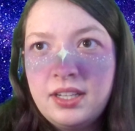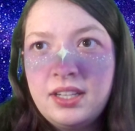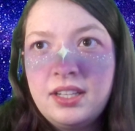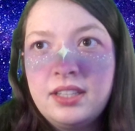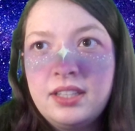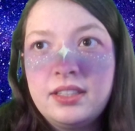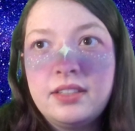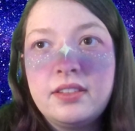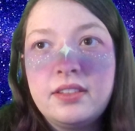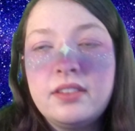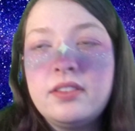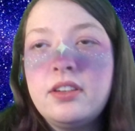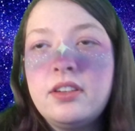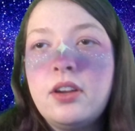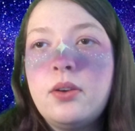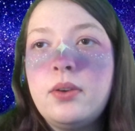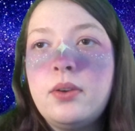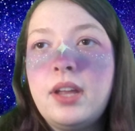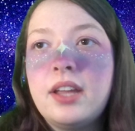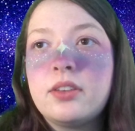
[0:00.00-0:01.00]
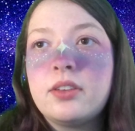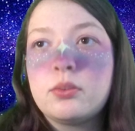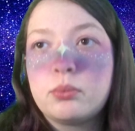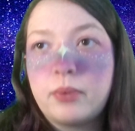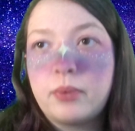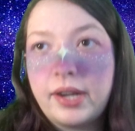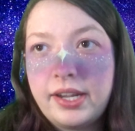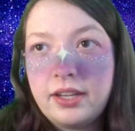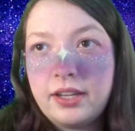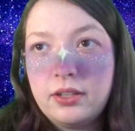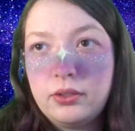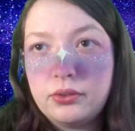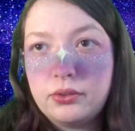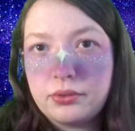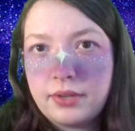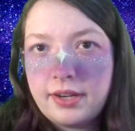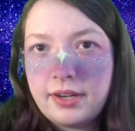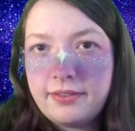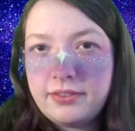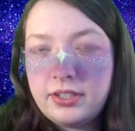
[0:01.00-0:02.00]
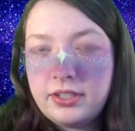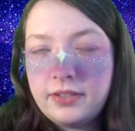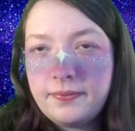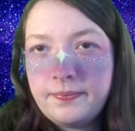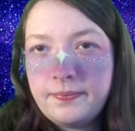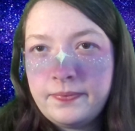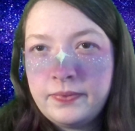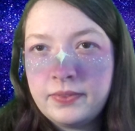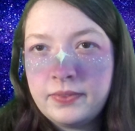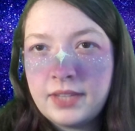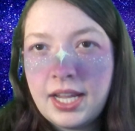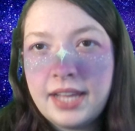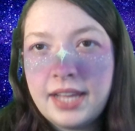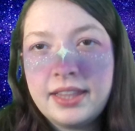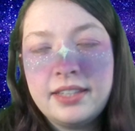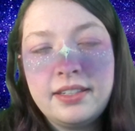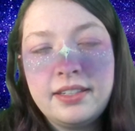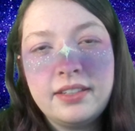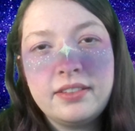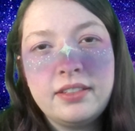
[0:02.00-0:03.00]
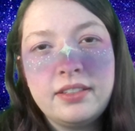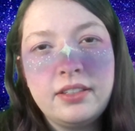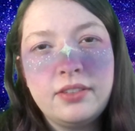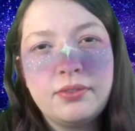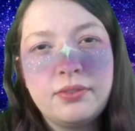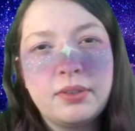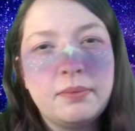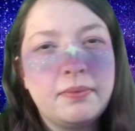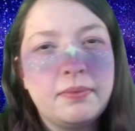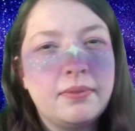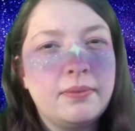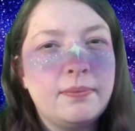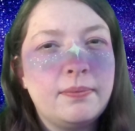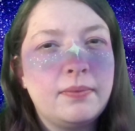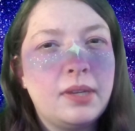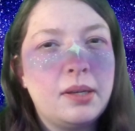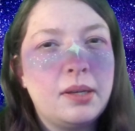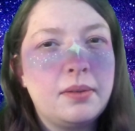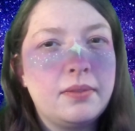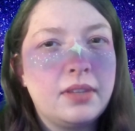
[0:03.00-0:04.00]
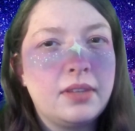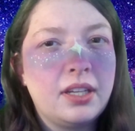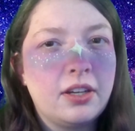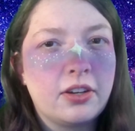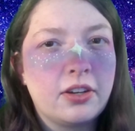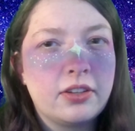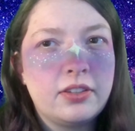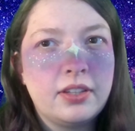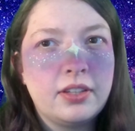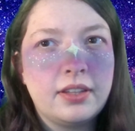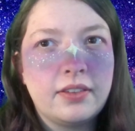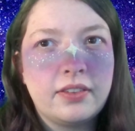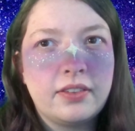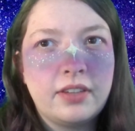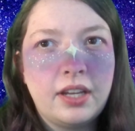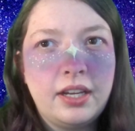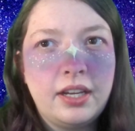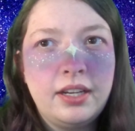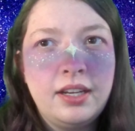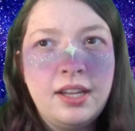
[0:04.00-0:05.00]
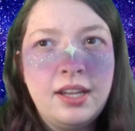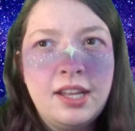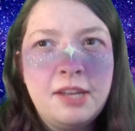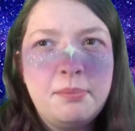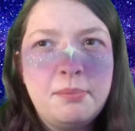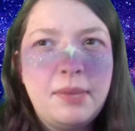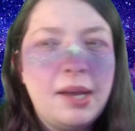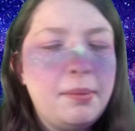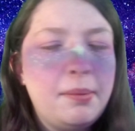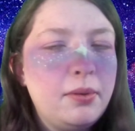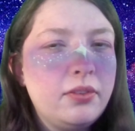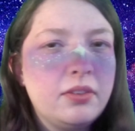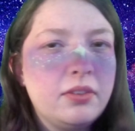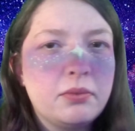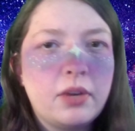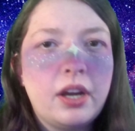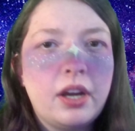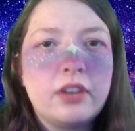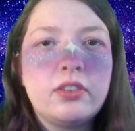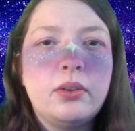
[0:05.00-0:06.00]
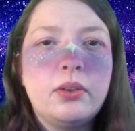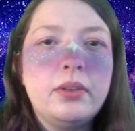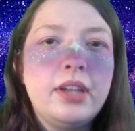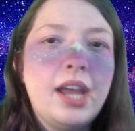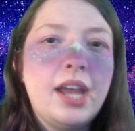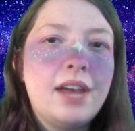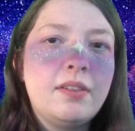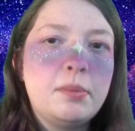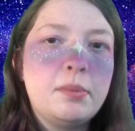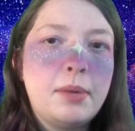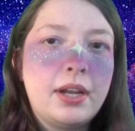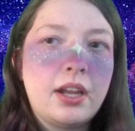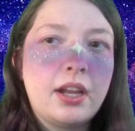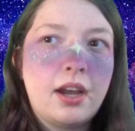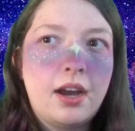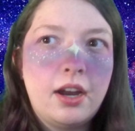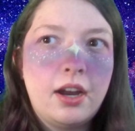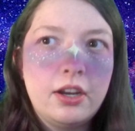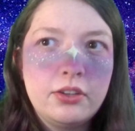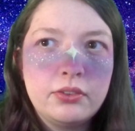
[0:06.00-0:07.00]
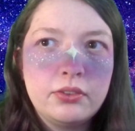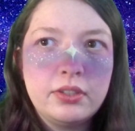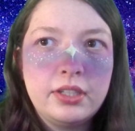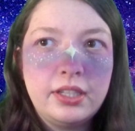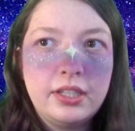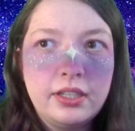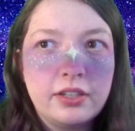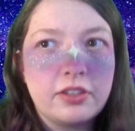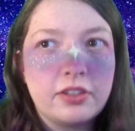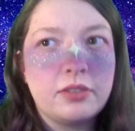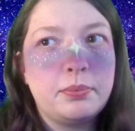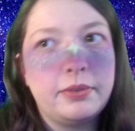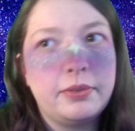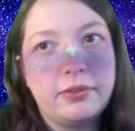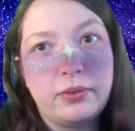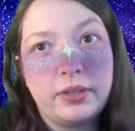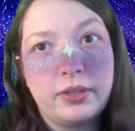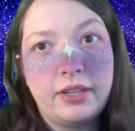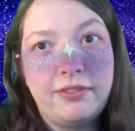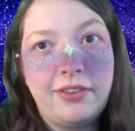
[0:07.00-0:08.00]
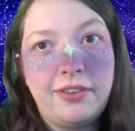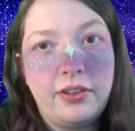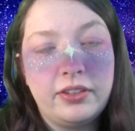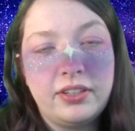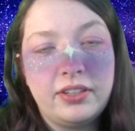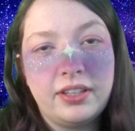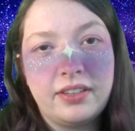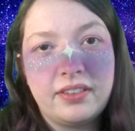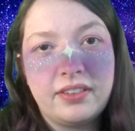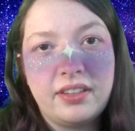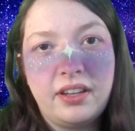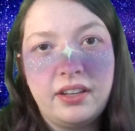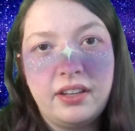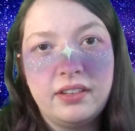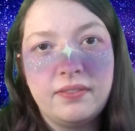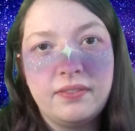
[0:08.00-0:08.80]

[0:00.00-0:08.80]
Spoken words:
This is known as radial drift. At the distance from the Earth to the Sun, pebbles and rocks only have about 100 years before they fall into the Sun.